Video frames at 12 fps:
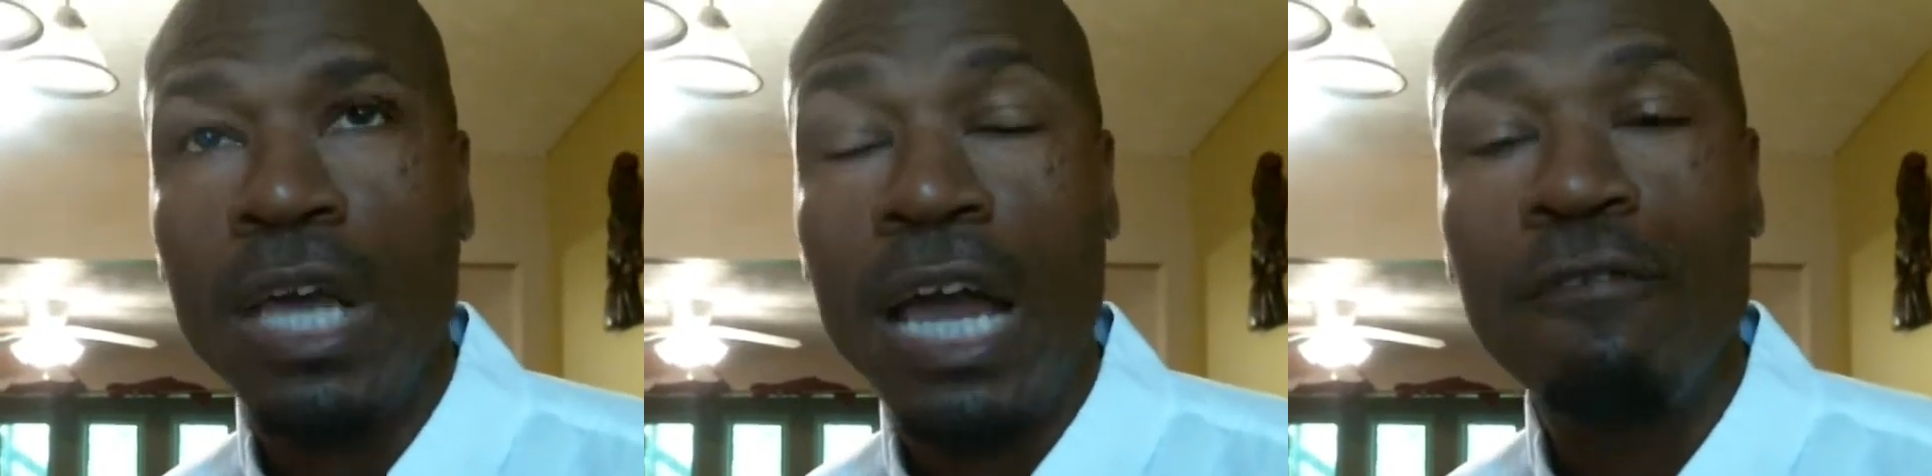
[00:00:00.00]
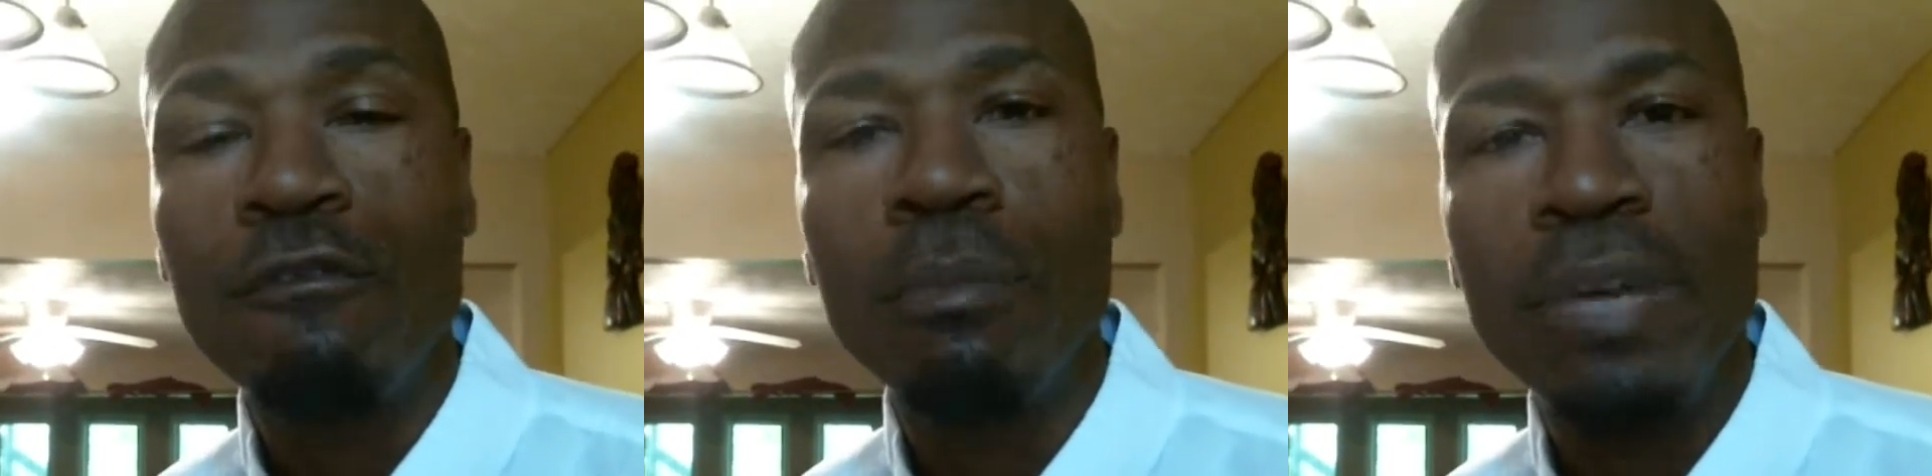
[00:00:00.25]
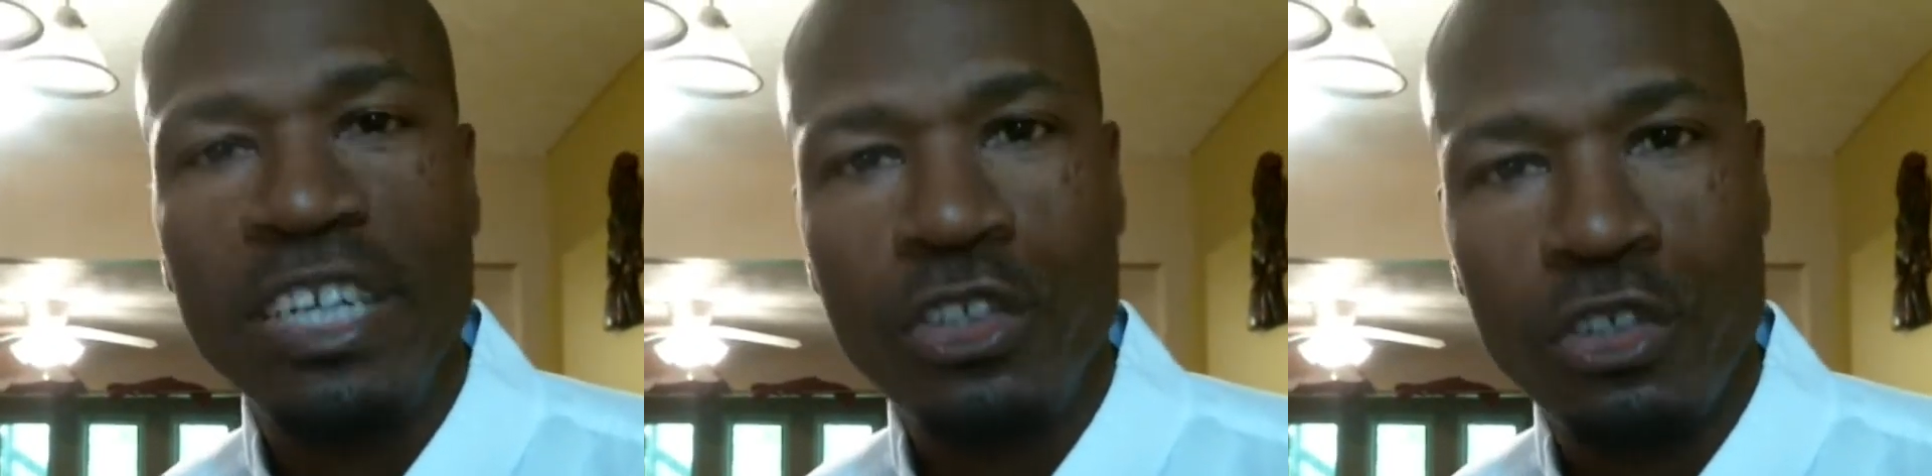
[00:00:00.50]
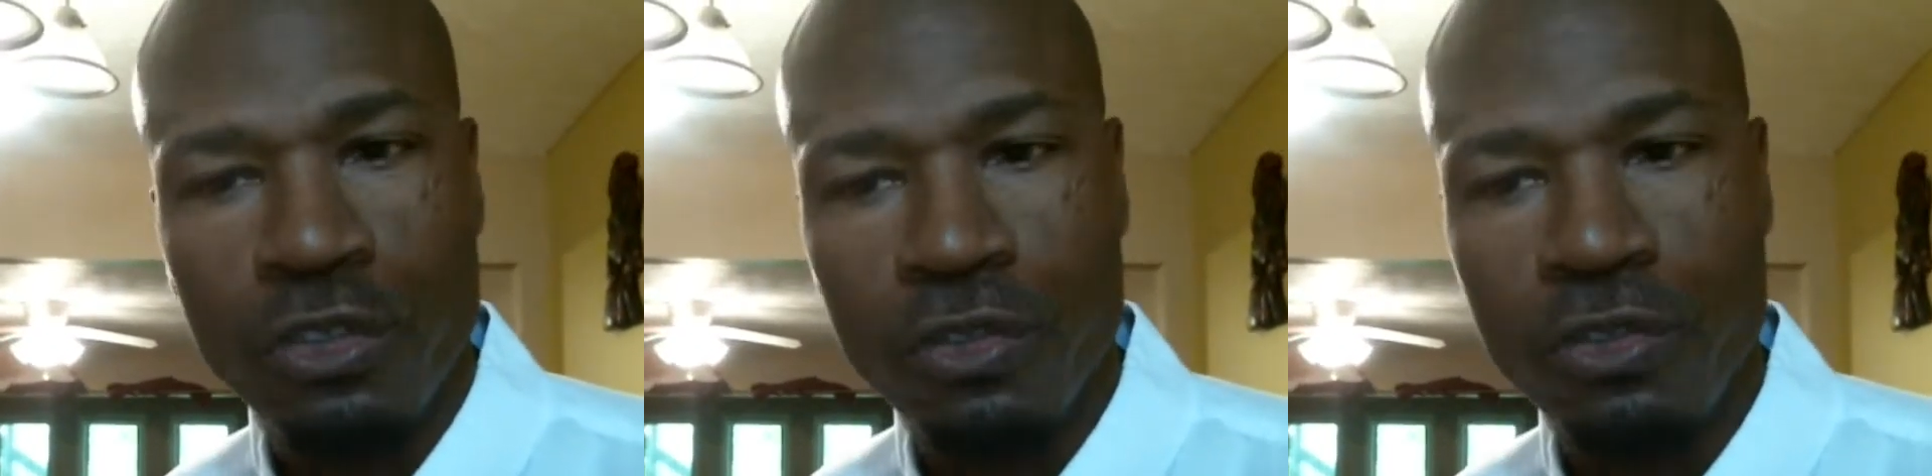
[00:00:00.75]

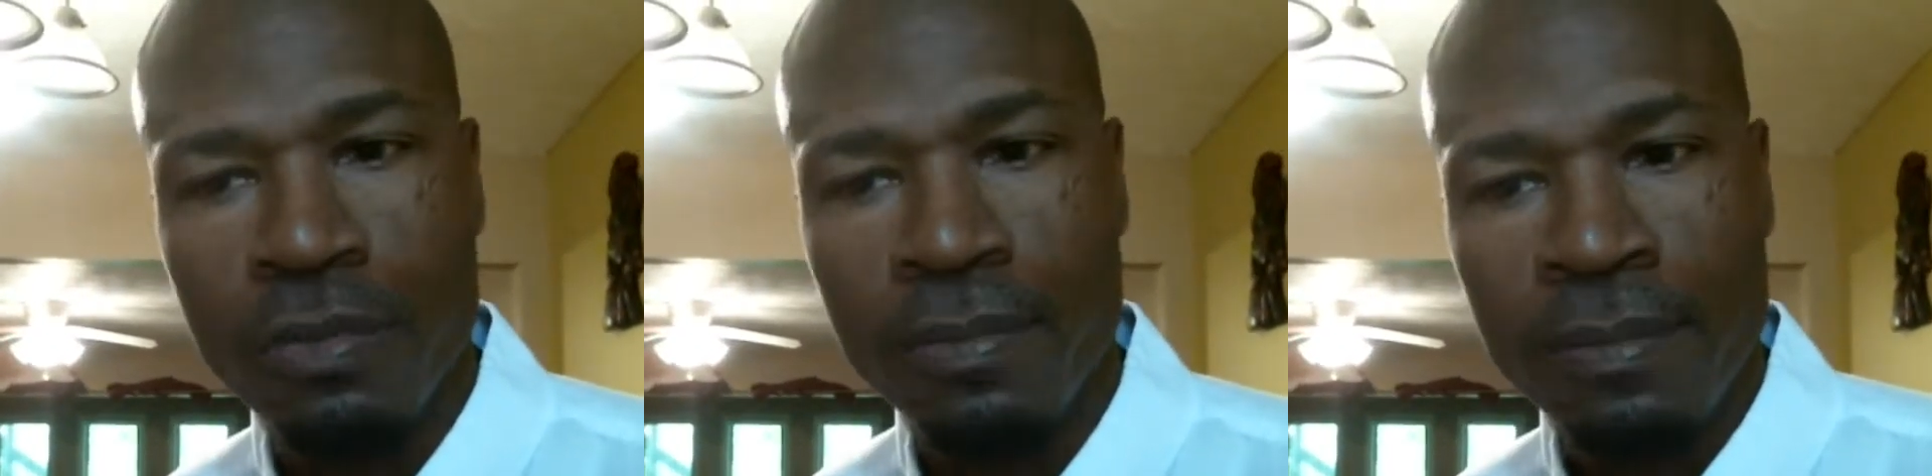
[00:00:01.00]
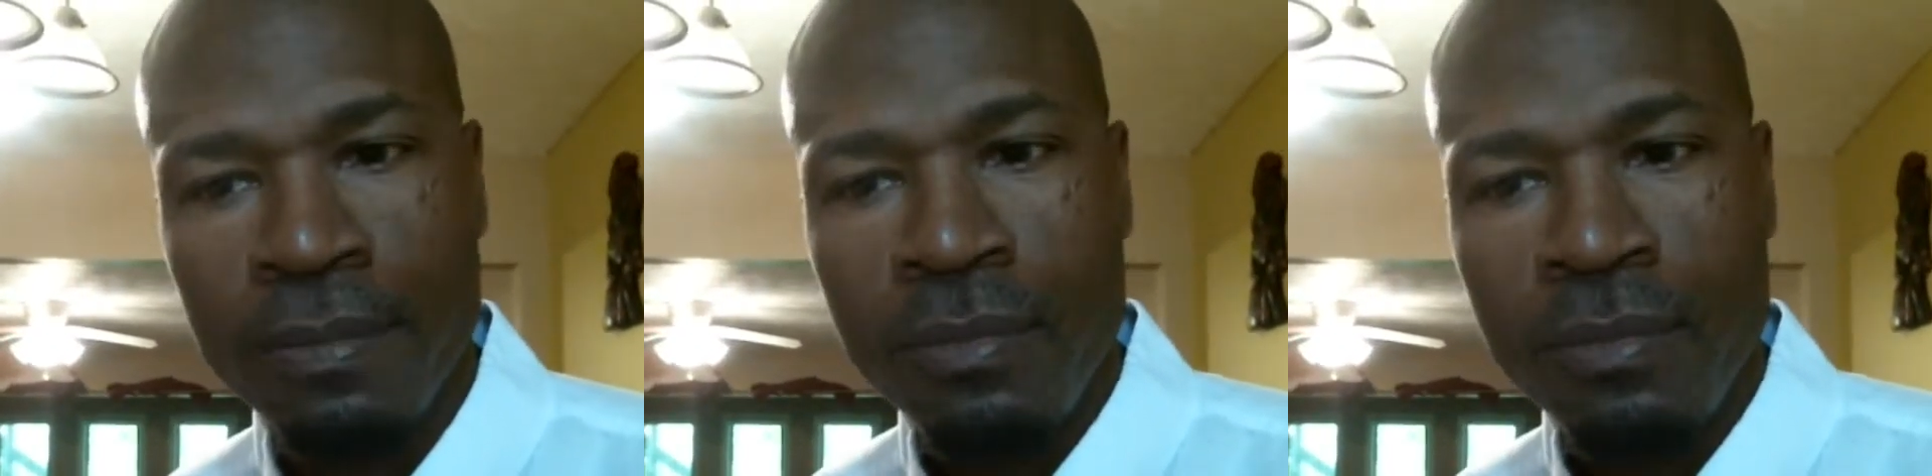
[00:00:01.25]
affirmations.